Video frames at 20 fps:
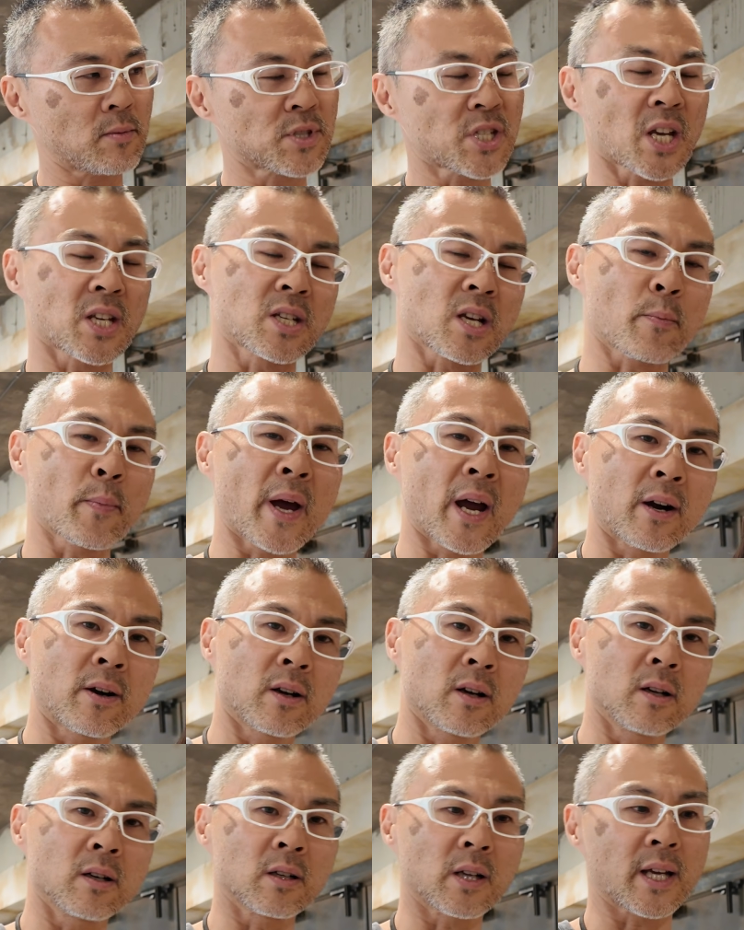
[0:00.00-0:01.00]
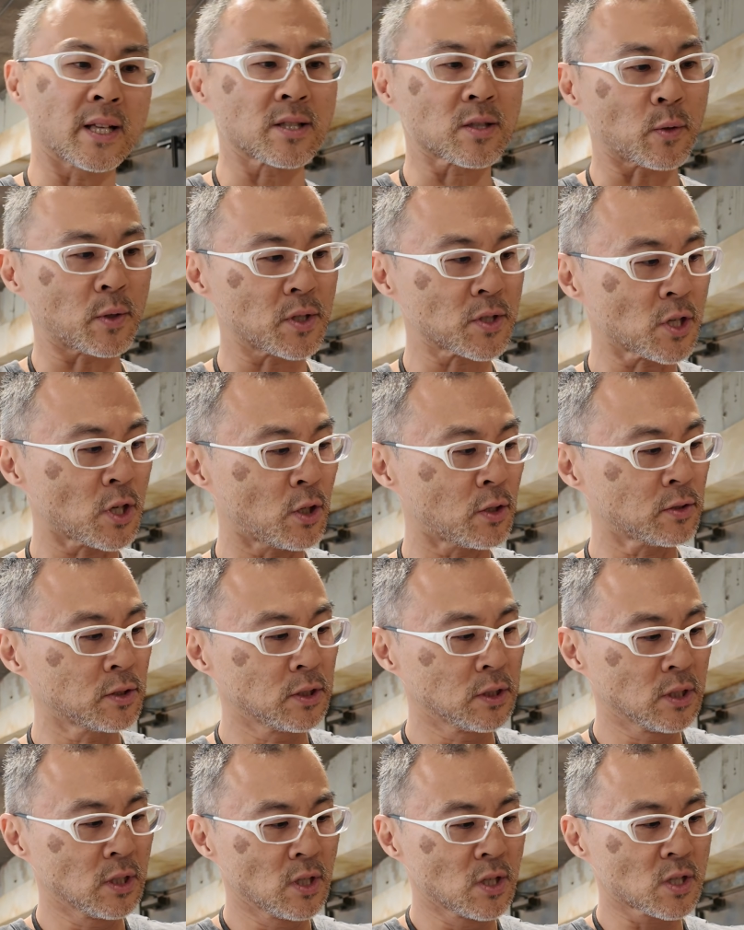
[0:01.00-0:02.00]
changing apparel and so on and so on.
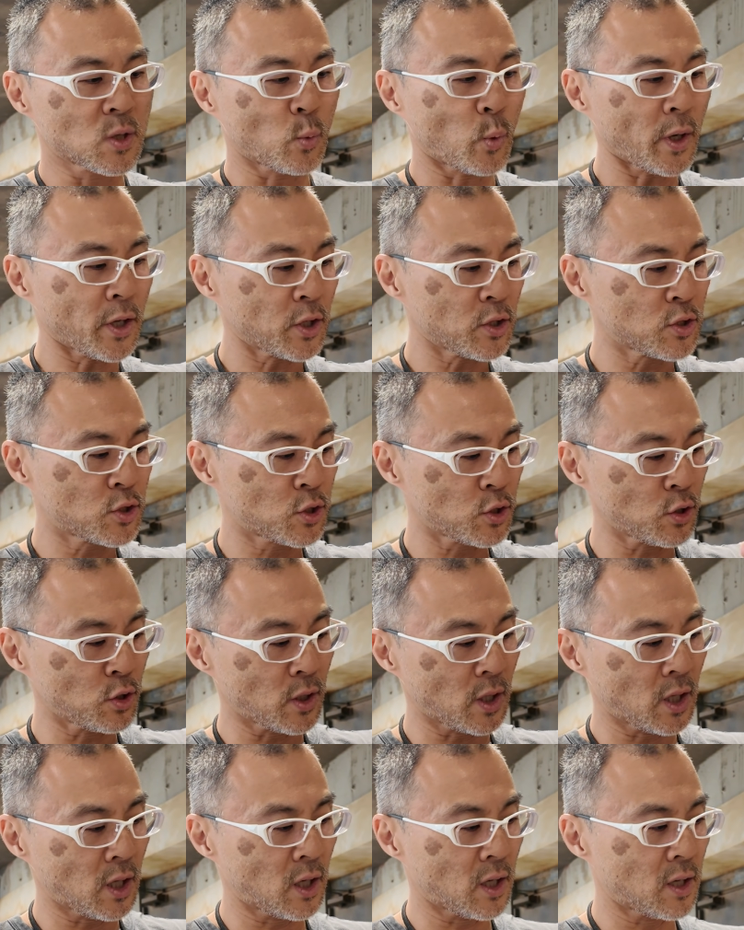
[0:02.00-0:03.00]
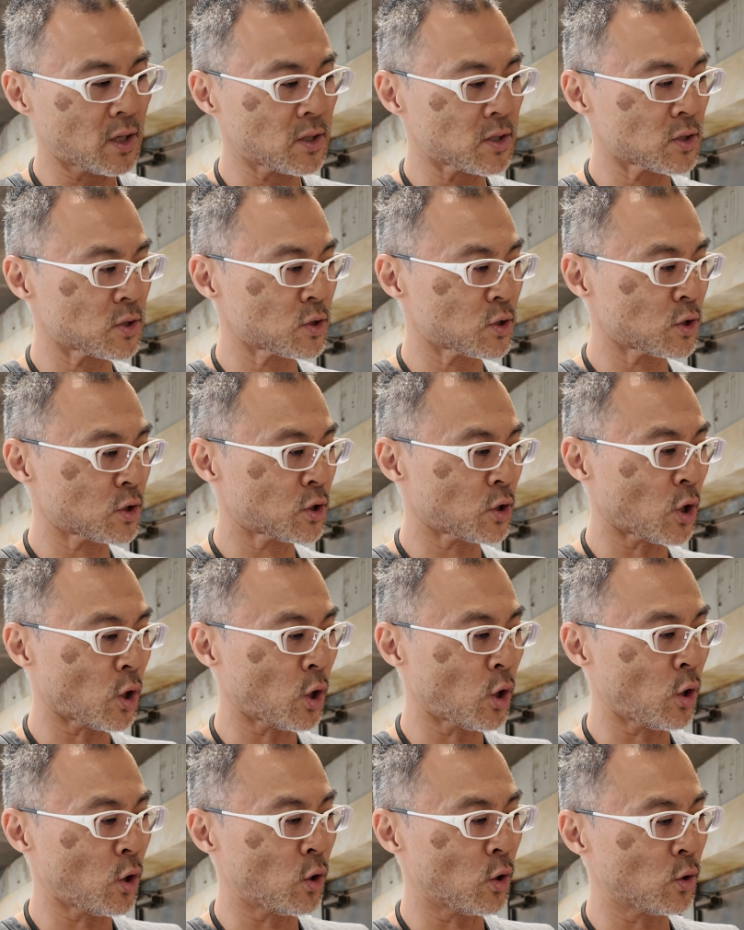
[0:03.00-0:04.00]
So what you do is you'd
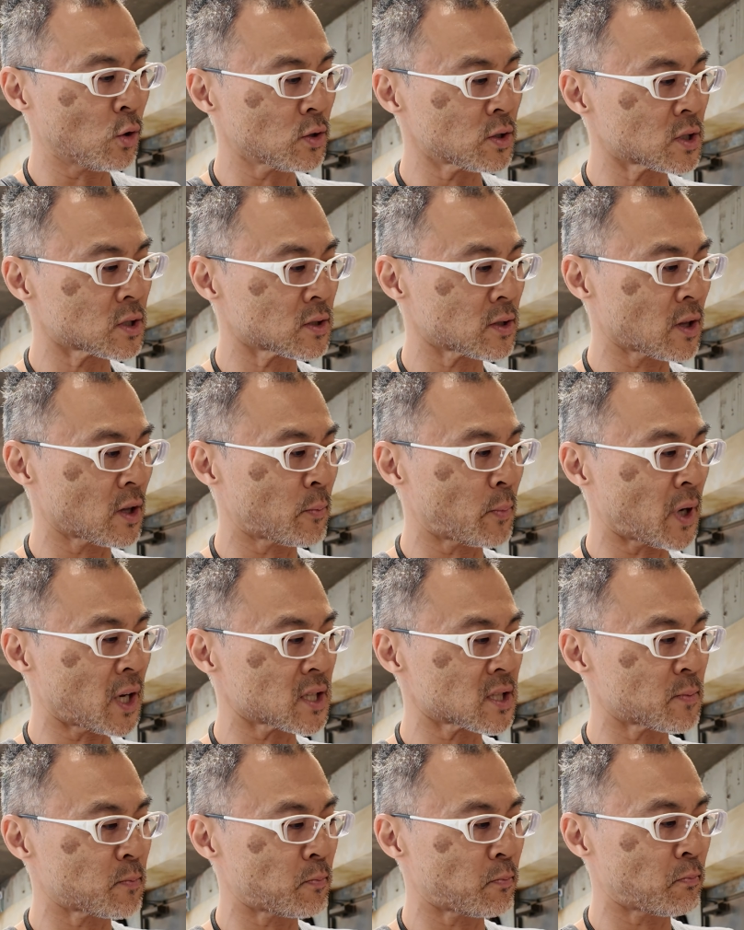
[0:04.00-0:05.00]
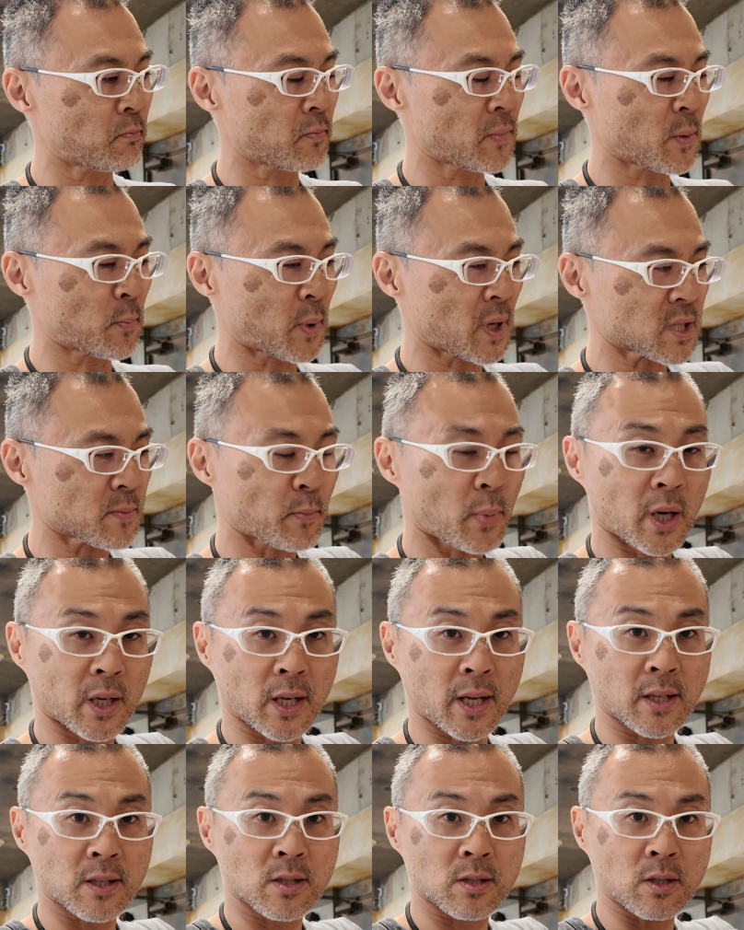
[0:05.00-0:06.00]
hold the bust
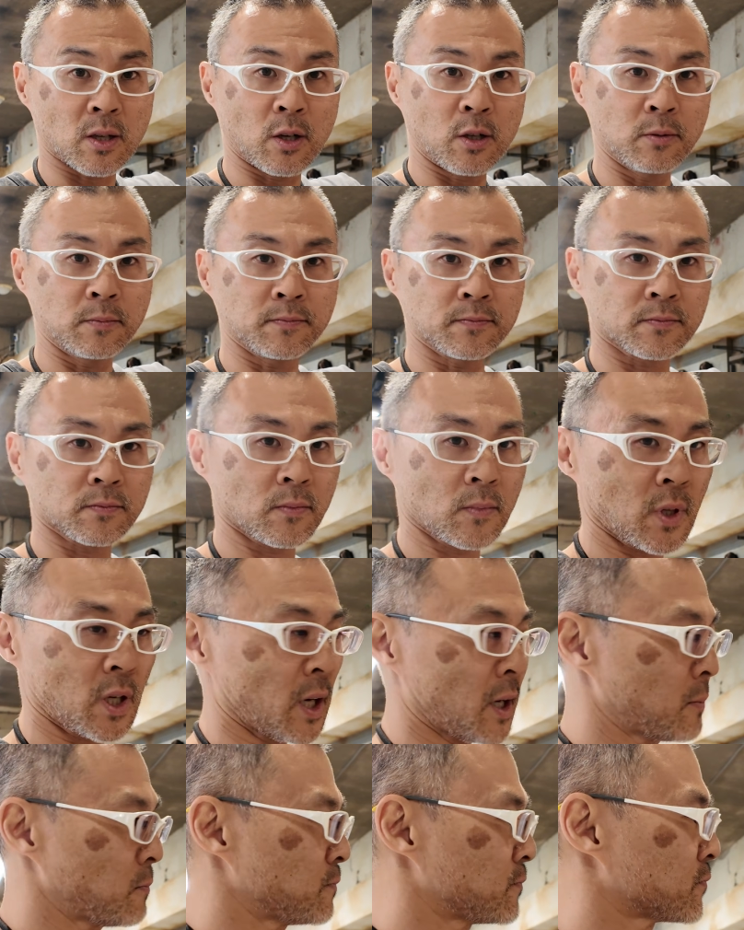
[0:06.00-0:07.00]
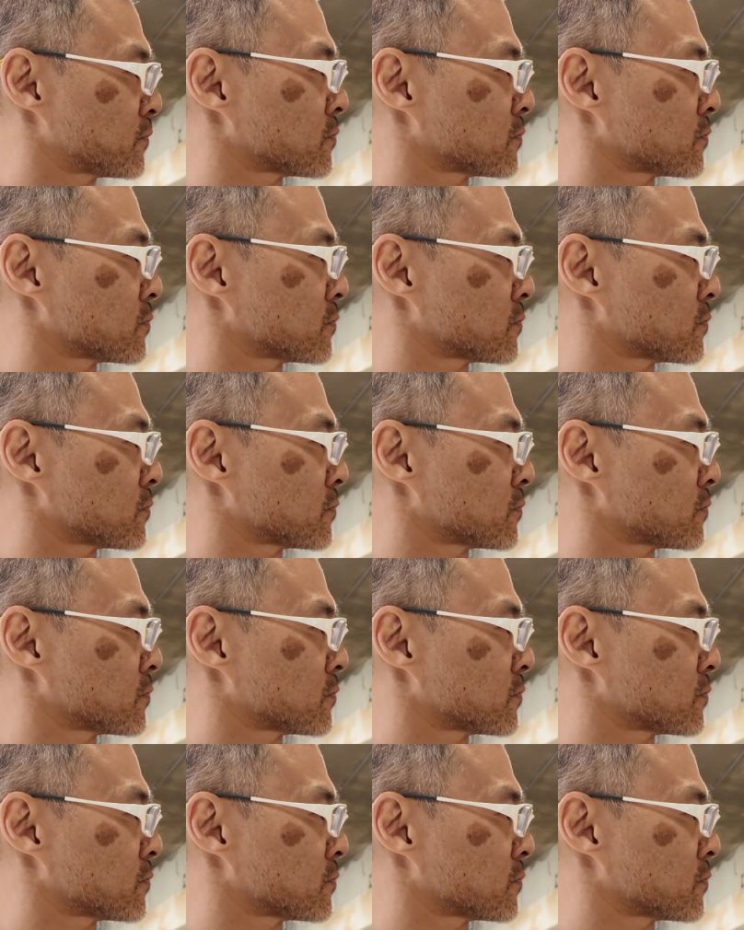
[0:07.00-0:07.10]
part like so. Okay.